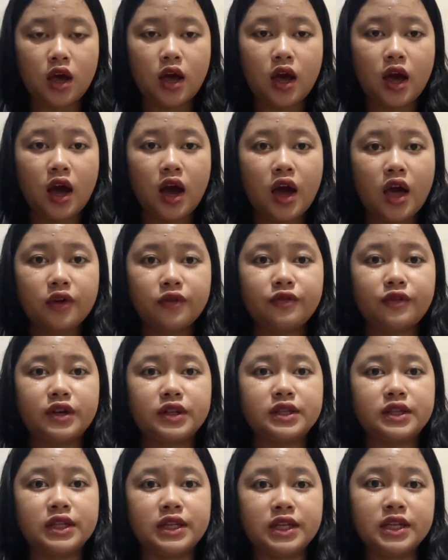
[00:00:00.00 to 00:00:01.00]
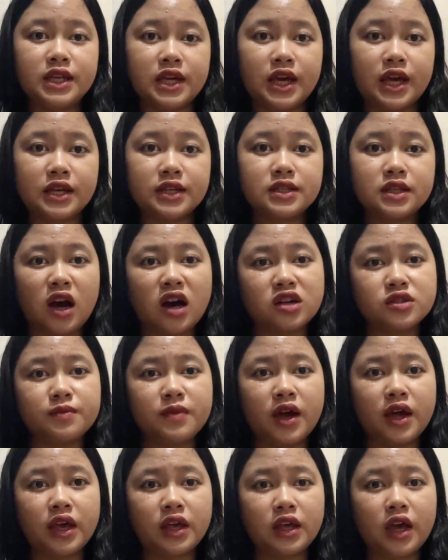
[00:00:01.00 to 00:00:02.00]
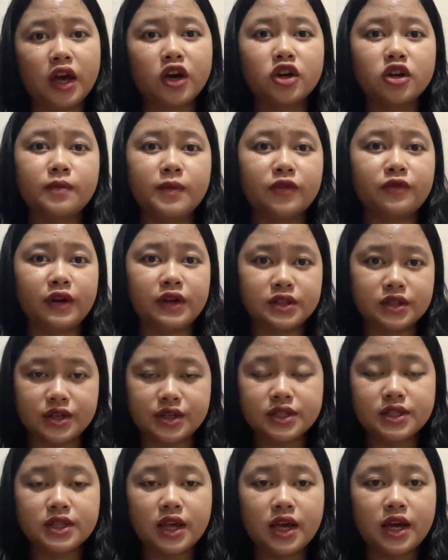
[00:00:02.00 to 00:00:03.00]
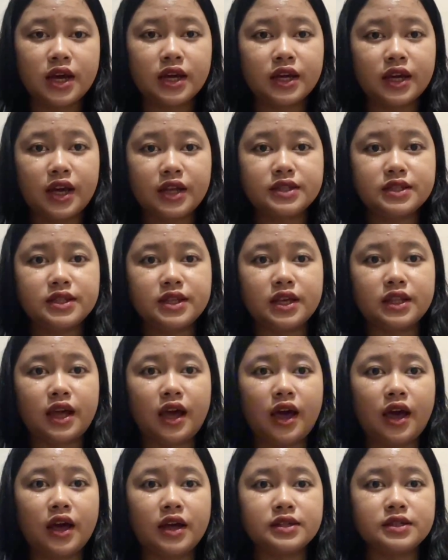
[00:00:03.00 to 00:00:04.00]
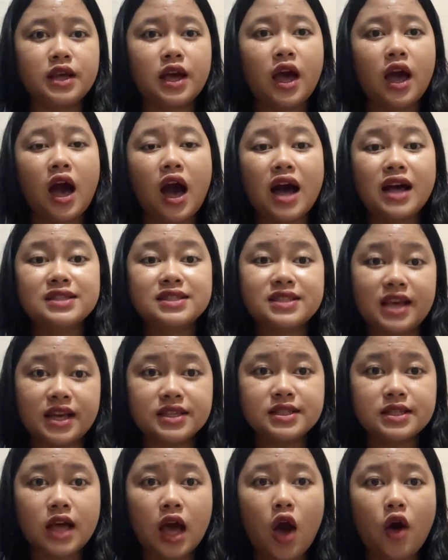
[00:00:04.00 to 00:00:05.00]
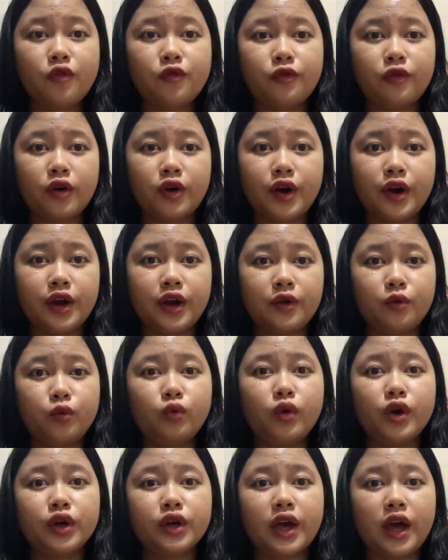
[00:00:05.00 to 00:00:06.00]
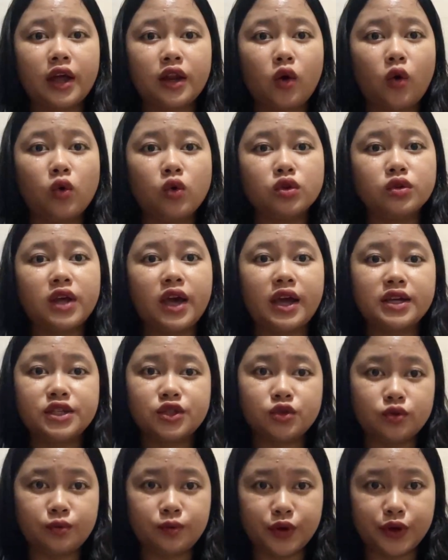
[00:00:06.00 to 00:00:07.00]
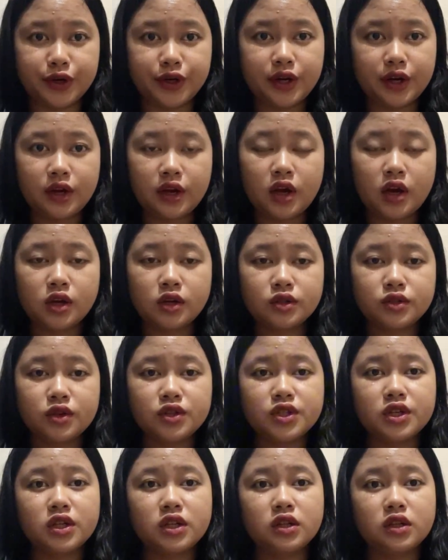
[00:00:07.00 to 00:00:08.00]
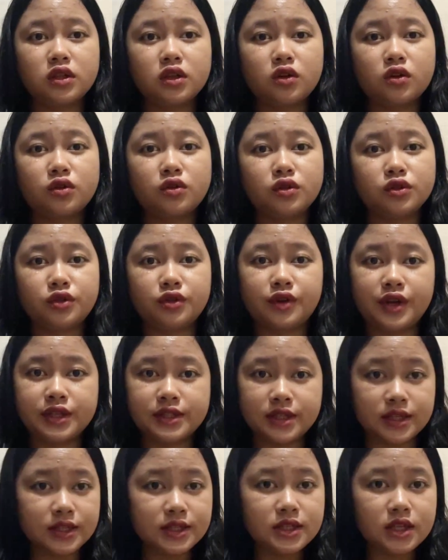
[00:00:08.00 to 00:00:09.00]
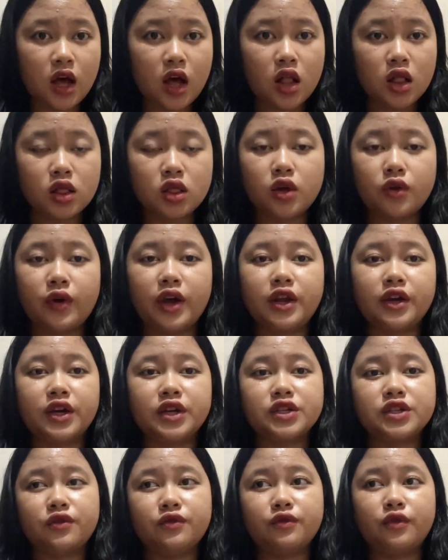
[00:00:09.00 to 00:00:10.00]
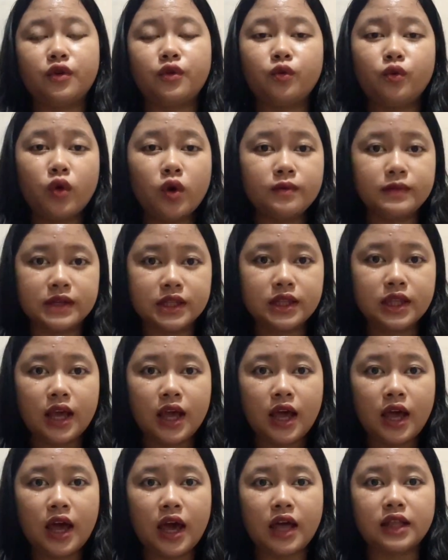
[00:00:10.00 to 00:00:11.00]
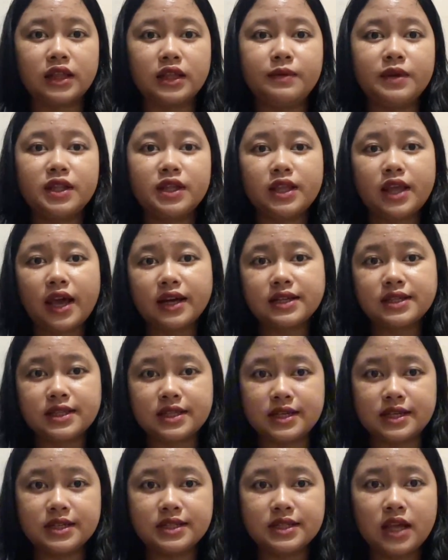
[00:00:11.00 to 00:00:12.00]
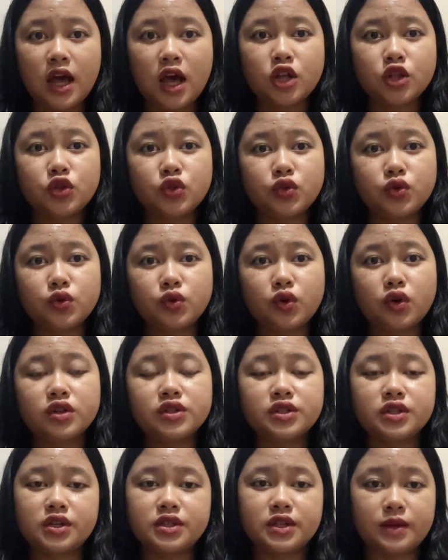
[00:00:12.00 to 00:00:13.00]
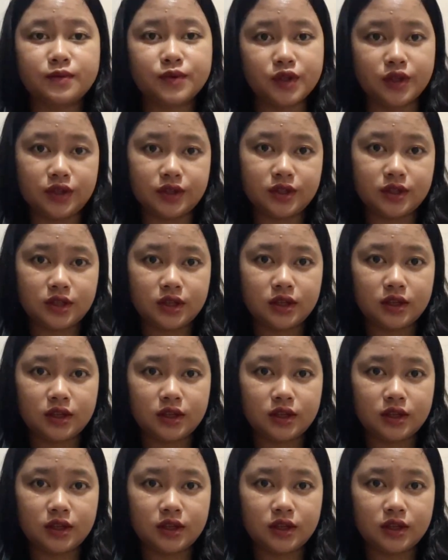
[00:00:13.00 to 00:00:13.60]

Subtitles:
High fertility is caused by economic factors, kids seen as assets for work and old age support, social cultural reasons, low education for women, and limited access to contraceptions.